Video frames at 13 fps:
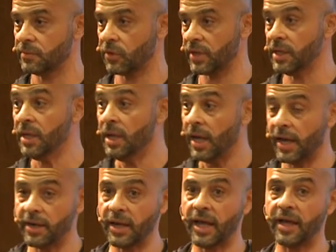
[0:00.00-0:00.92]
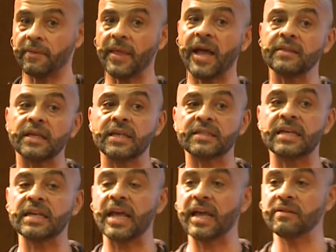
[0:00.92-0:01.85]
Okay? And that is
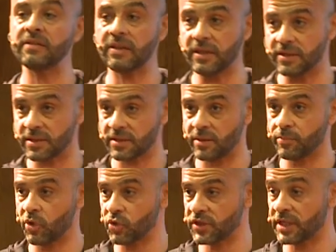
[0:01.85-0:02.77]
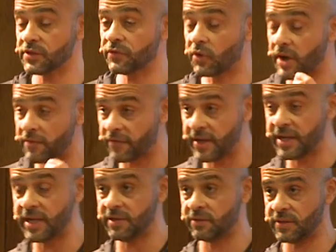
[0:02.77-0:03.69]
an endless process for a
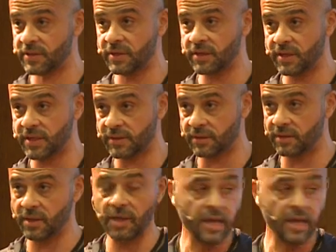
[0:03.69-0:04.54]
very interesting reason.